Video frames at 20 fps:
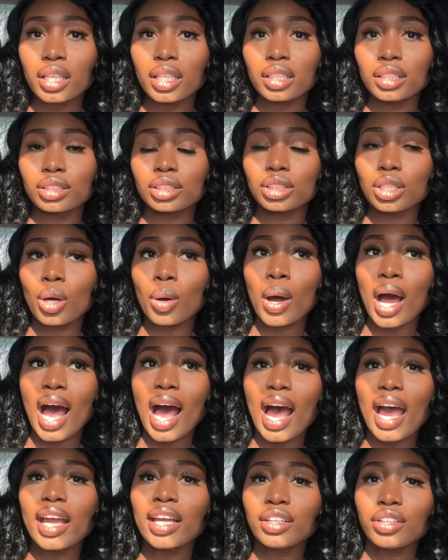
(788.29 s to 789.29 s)
So
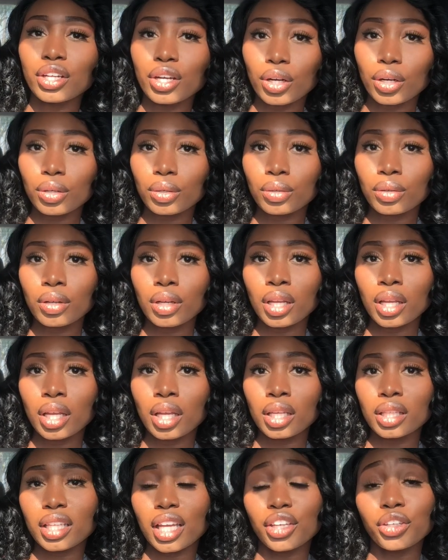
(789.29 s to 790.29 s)
I know that